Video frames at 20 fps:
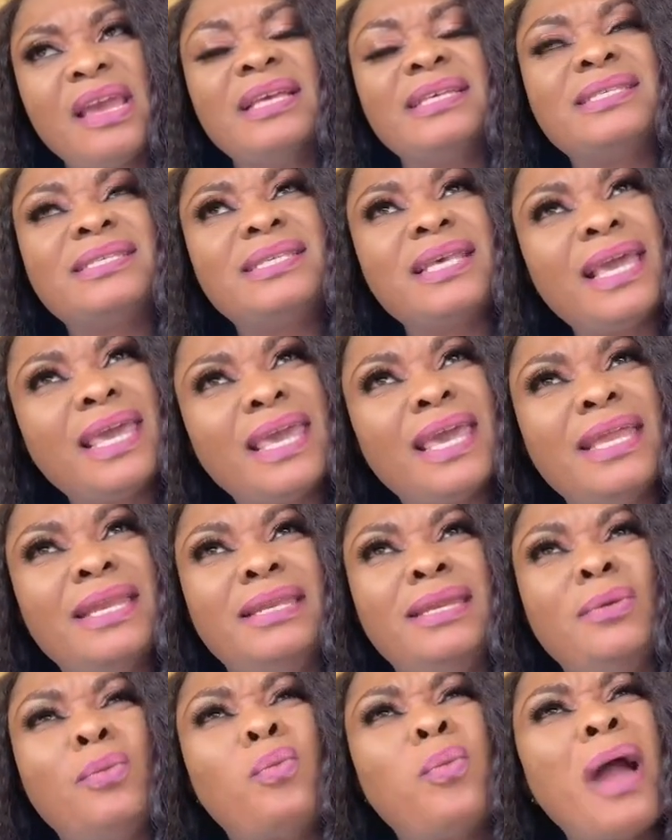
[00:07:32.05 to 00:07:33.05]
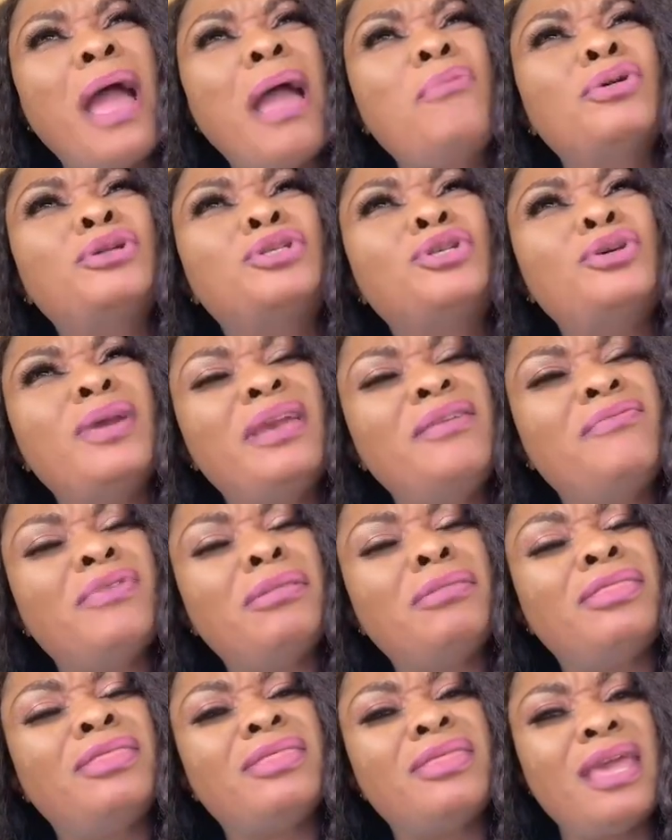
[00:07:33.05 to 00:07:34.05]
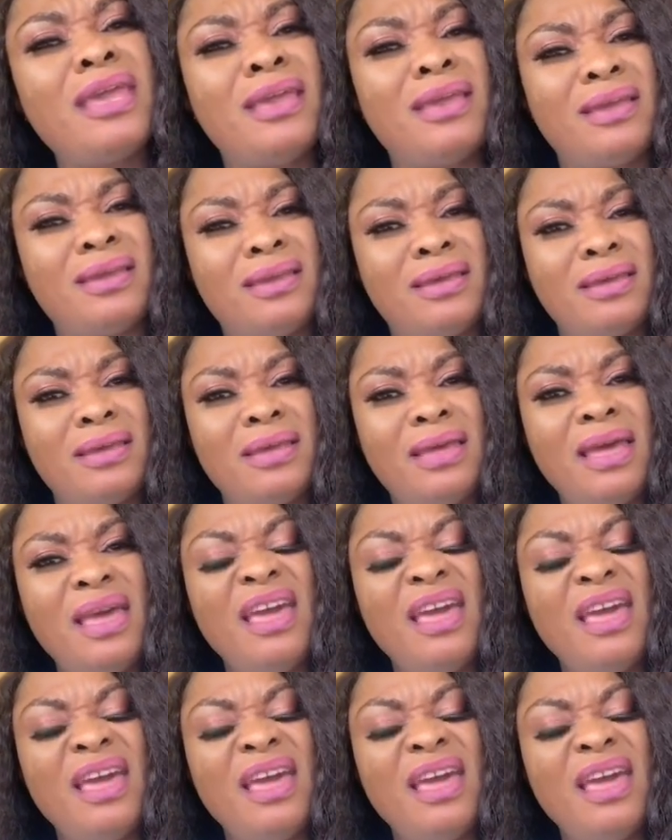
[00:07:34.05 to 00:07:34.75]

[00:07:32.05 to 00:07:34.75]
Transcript: Secondly, why would you even think